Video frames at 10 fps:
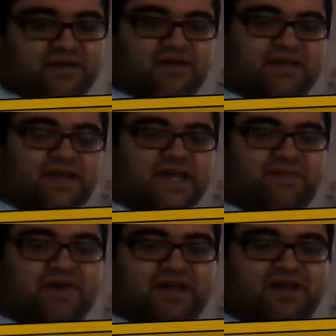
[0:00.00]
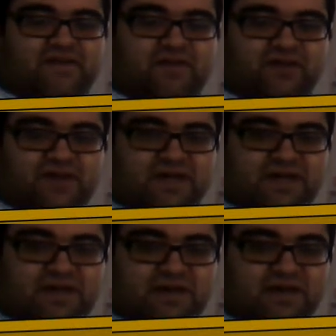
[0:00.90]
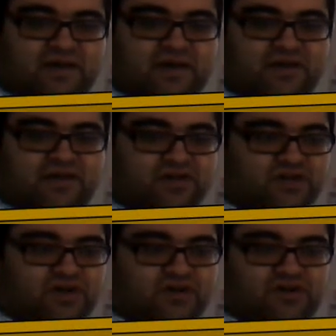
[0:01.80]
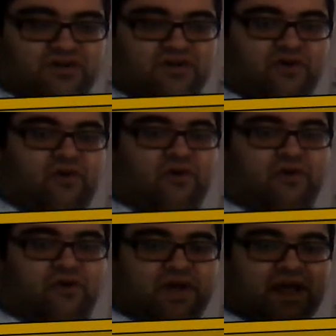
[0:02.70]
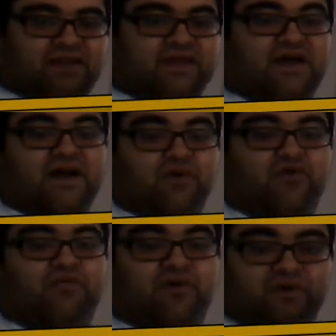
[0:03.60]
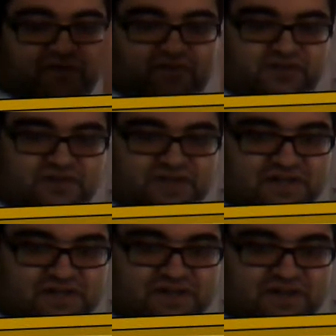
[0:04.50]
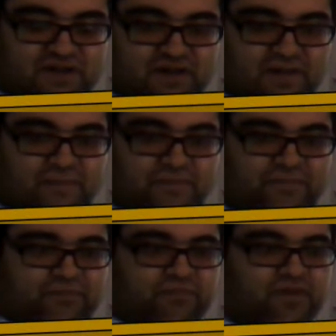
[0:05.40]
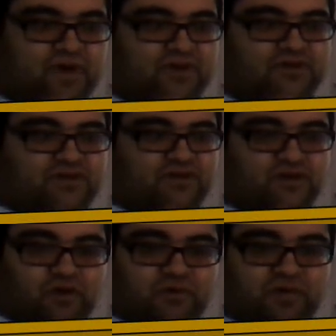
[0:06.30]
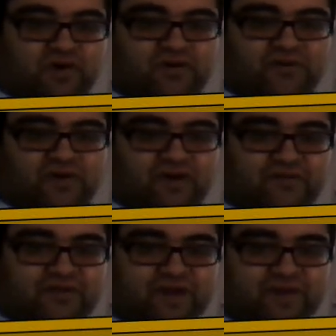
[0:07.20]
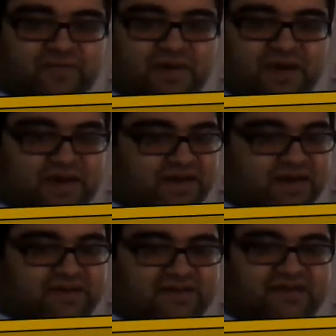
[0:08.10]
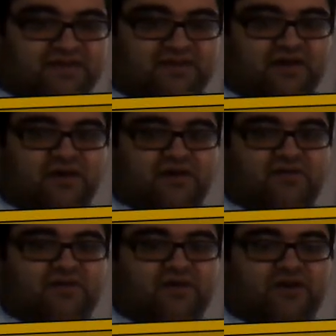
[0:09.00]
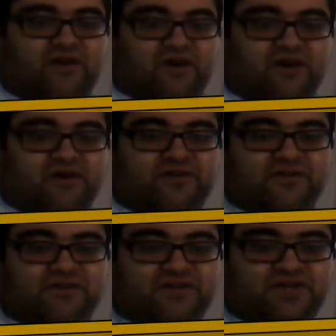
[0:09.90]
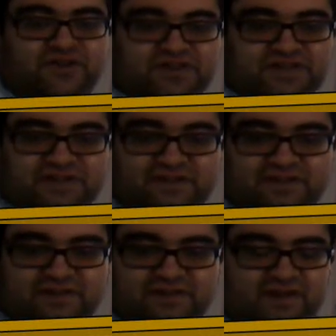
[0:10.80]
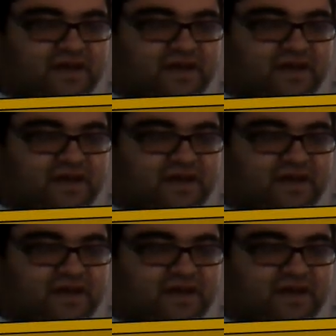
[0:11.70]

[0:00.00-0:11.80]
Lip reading: they believe only just, or they are above of justice. But above of them, he exists the God justice.